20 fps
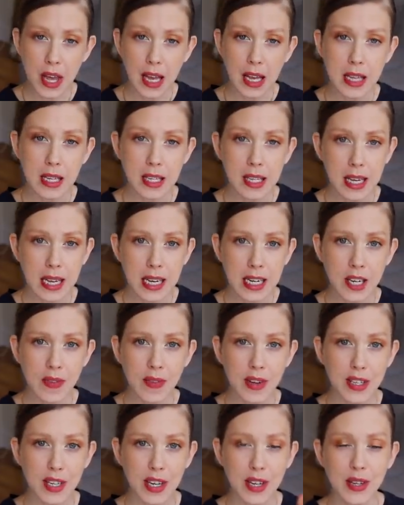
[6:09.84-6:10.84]
things each
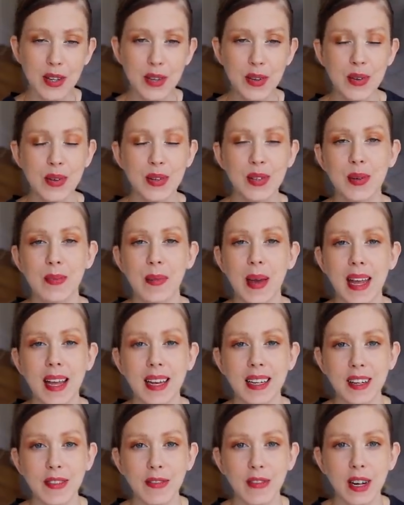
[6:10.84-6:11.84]
of us can do to
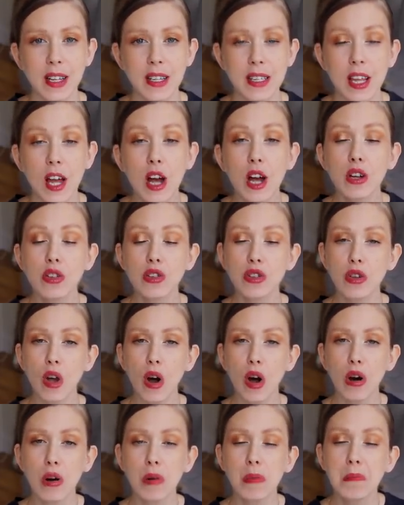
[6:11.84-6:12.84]
make a difference.
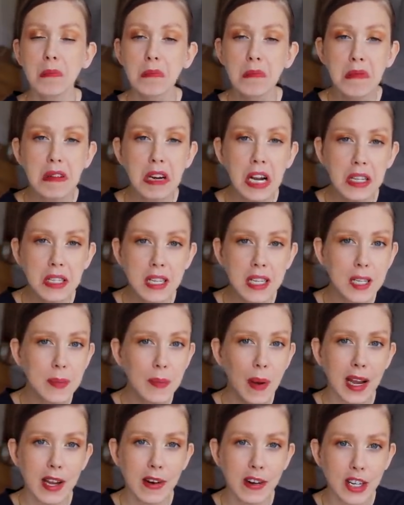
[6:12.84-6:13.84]
So let's
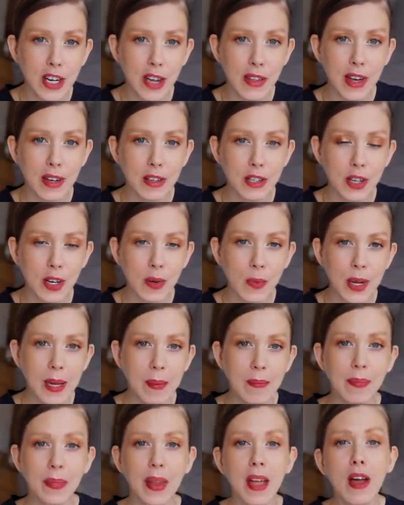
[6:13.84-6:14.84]
inspire each other, shouldn't
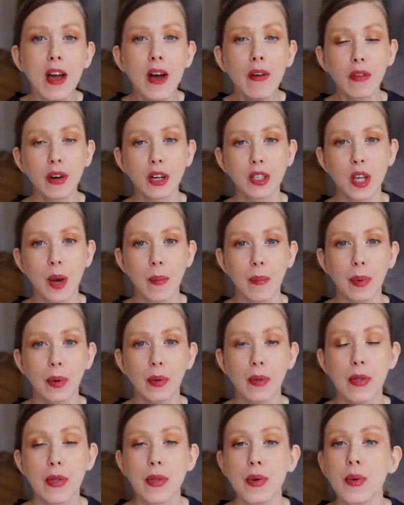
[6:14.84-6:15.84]
we? For
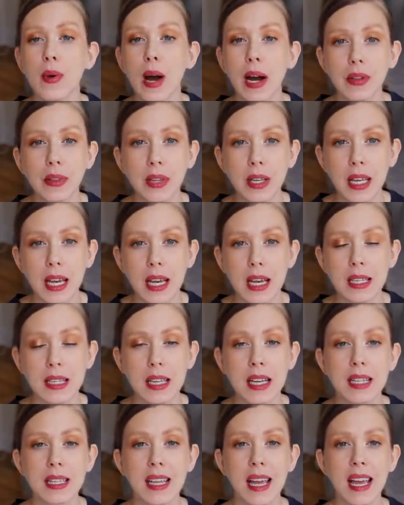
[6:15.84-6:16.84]
example, throughout the
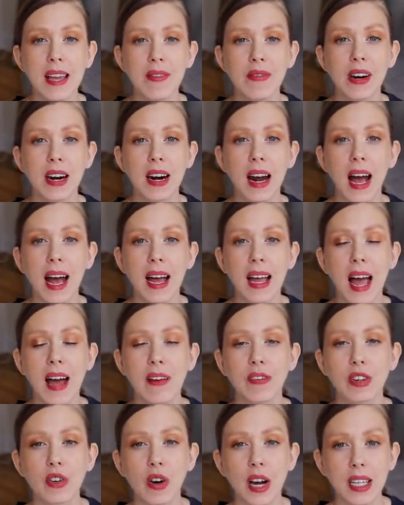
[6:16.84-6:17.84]
years, David and I
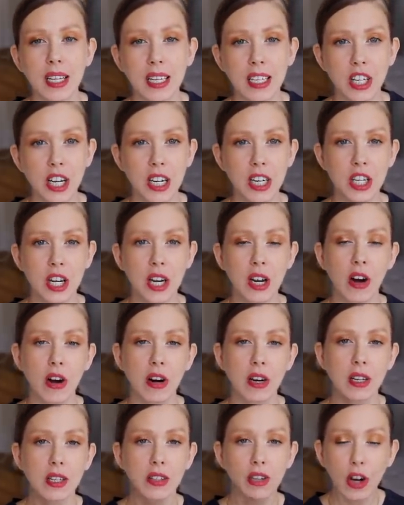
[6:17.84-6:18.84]
have tried exchanging
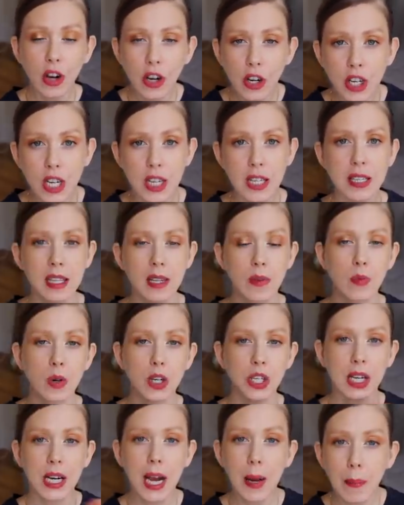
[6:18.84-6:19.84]
our detergents and
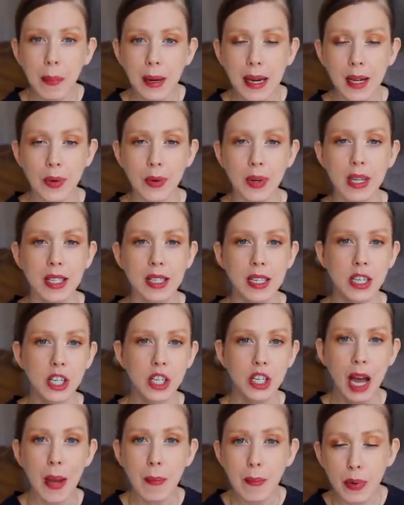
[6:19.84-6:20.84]
washing up liquids and
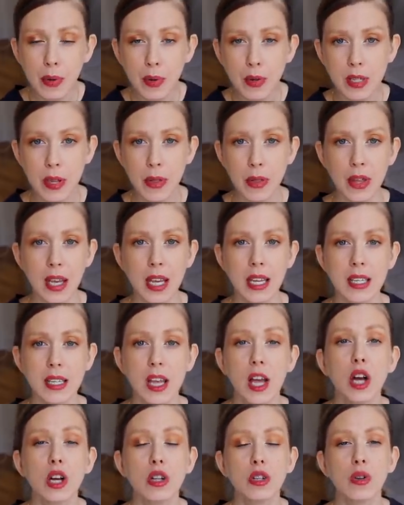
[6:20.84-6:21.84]
shampoos and
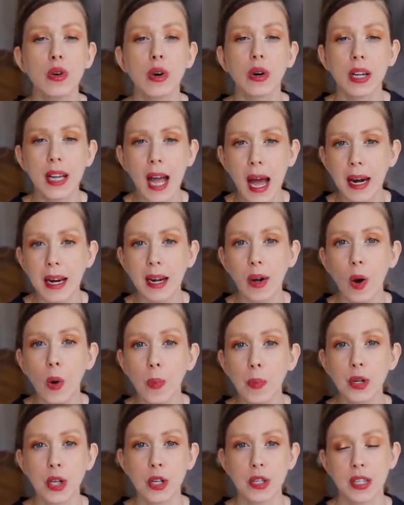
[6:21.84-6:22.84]
things to organic
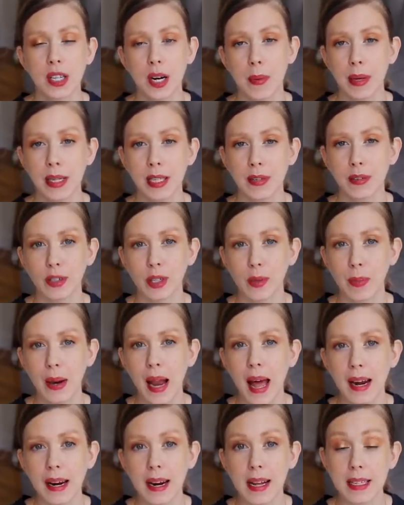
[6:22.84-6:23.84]
options that are better for the
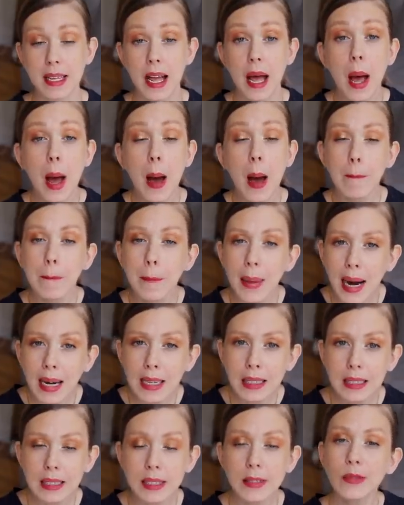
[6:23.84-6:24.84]
planet.
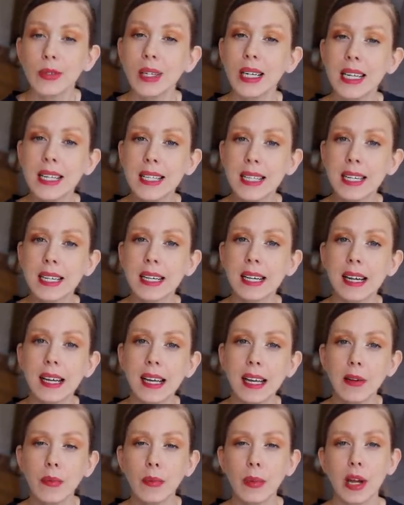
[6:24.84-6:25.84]
But
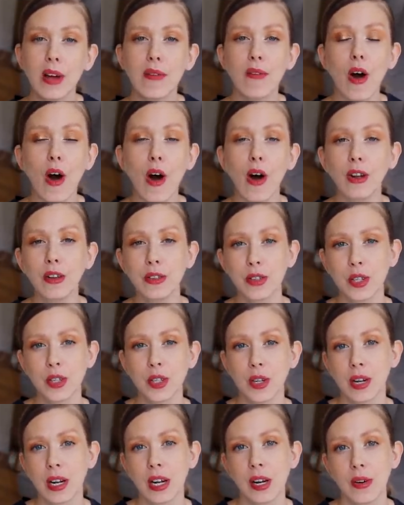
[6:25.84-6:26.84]
recently, we have also
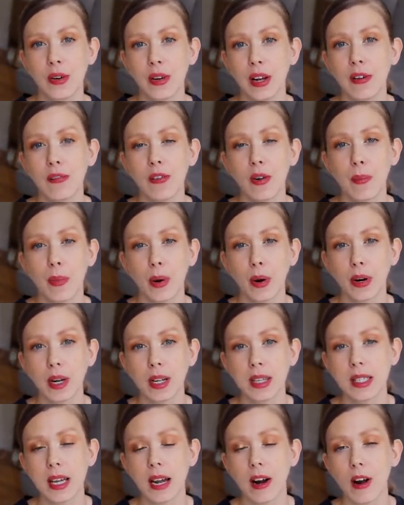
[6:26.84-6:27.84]
started looking for
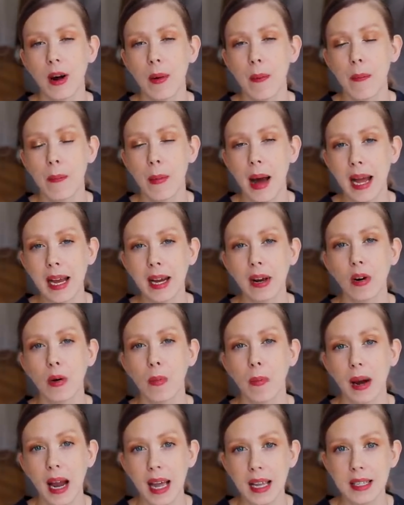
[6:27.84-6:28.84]
products that are
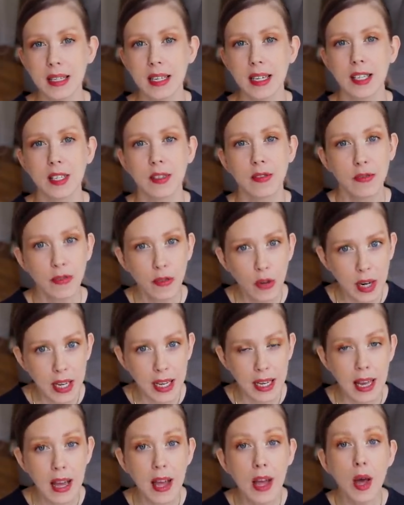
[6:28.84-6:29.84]
microplastics
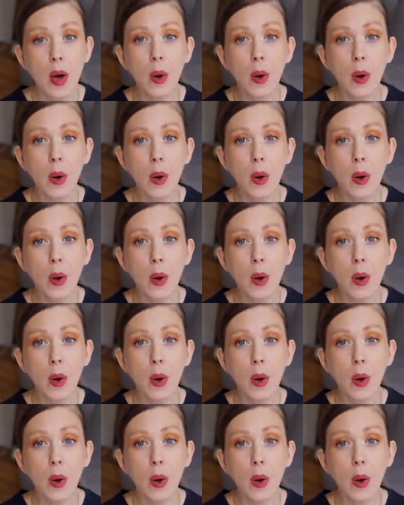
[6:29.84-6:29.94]
free,